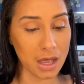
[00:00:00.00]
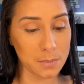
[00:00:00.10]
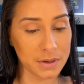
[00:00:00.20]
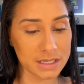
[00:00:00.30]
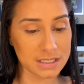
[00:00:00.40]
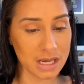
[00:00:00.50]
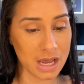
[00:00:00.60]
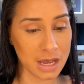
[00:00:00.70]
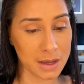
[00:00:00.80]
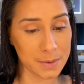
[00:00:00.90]
but
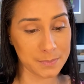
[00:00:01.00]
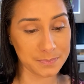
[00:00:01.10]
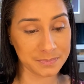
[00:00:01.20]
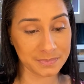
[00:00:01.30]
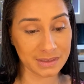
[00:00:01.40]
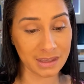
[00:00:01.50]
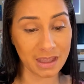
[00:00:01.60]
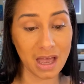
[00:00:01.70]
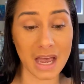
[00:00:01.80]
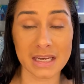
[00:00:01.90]
um,
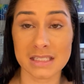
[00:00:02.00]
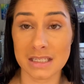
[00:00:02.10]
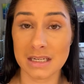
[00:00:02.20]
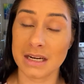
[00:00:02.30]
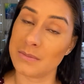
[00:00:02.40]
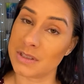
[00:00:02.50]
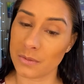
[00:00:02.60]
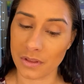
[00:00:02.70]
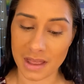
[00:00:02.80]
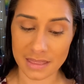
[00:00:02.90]
I did, and I'm so
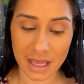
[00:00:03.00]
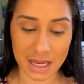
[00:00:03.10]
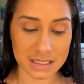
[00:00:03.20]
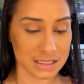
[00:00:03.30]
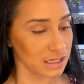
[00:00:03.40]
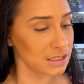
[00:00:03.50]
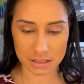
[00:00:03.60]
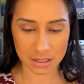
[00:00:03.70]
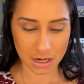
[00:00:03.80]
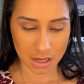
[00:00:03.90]
glad that I did.
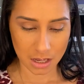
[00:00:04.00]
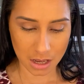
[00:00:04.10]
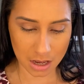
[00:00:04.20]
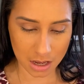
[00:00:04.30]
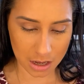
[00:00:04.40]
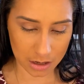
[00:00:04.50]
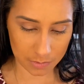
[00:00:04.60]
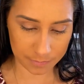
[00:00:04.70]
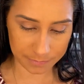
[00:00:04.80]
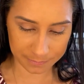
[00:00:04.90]

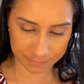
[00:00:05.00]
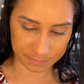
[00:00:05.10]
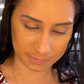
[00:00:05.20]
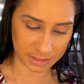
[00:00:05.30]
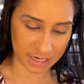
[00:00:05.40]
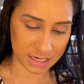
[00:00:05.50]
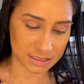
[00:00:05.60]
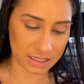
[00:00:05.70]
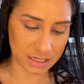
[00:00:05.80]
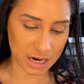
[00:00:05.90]
Um, like I
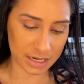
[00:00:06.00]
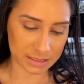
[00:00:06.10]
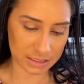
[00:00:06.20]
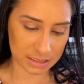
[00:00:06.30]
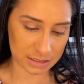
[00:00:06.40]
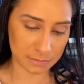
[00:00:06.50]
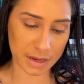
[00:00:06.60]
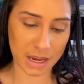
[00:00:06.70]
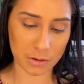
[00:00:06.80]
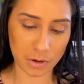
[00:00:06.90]
said, guys, it is the
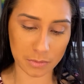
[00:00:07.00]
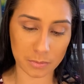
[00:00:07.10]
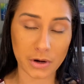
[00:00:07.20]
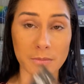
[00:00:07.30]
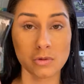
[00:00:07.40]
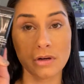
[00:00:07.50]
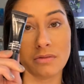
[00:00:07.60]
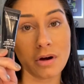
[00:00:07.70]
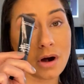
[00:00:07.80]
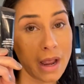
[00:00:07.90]
MAC Prep and Prime
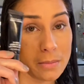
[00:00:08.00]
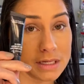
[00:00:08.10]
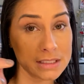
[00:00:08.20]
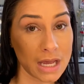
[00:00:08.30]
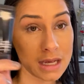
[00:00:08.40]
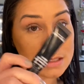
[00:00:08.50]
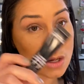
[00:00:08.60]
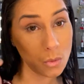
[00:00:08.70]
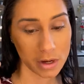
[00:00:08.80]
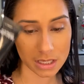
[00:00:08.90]
24-Hour Eye Base as
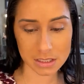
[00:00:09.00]
always.